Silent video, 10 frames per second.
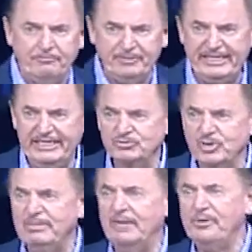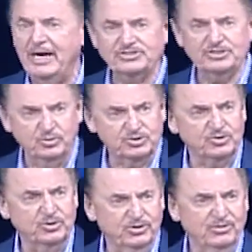meetings without my pastor know what's
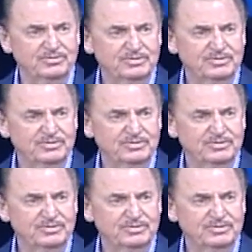going on.